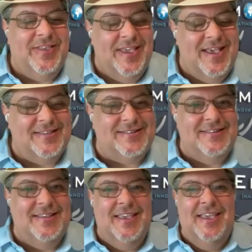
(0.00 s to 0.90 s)

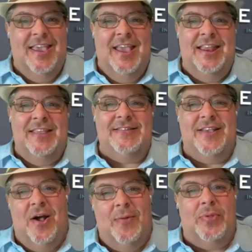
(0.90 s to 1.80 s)
Yes. It is a
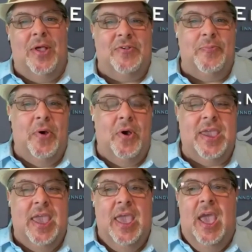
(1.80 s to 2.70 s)
complex
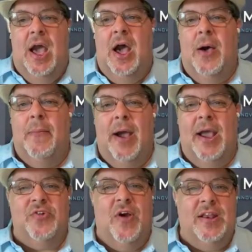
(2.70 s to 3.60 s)
book. Um,
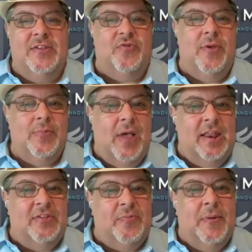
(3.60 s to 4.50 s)
I tried to
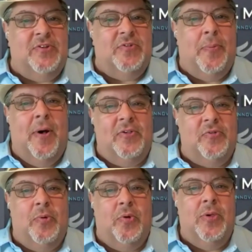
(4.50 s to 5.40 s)
streamline it as much as
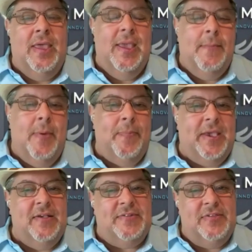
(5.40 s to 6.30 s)
possible, but
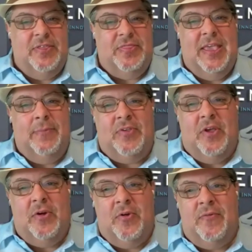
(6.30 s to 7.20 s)
because of the themes
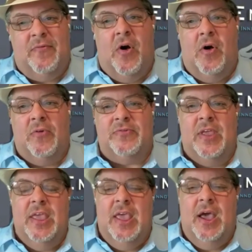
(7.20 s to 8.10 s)
that are involved,
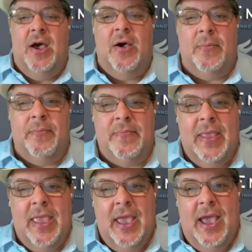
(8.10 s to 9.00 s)
um,
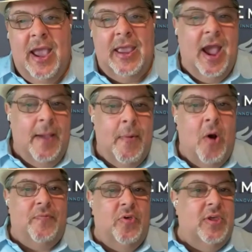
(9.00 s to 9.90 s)
I, I'm
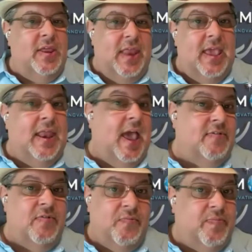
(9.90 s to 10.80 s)
hopeful it, it
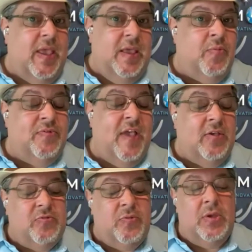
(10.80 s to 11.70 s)
has a it
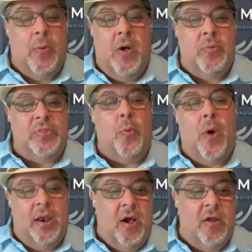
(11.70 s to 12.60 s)
resounds really well with a
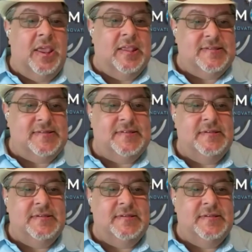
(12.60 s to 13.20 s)
wide audience.